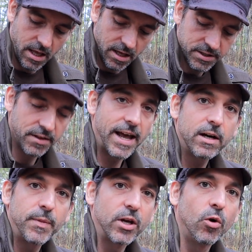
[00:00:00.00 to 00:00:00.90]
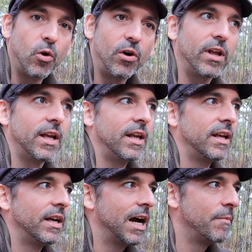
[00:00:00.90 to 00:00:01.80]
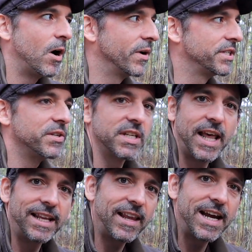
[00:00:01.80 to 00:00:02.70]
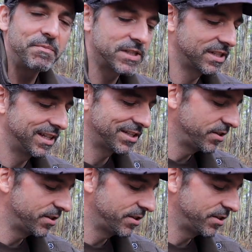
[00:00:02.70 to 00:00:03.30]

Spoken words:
So that'll be cool. I'm always using headlamps, as